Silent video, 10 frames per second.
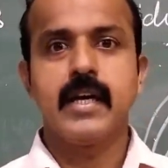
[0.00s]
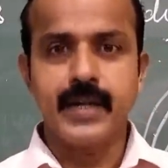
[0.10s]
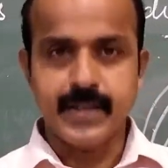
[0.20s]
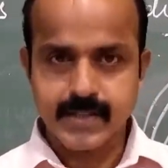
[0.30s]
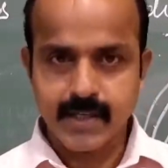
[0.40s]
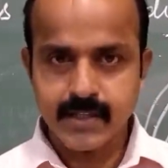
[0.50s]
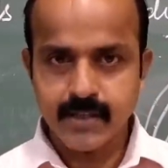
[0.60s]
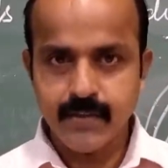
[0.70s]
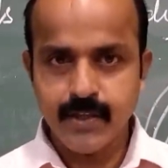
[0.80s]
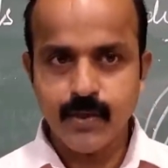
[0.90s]
understand
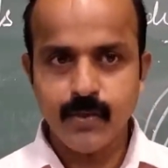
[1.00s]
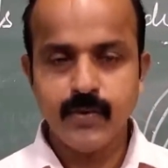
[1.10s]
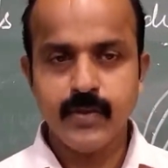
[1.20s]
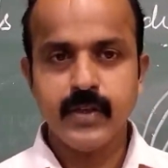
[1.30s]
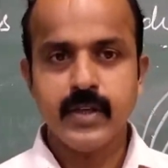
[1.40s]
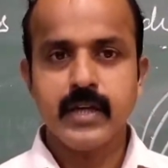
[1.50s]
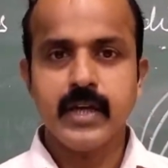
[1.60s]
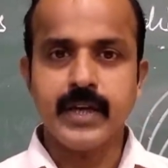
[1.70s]
the video,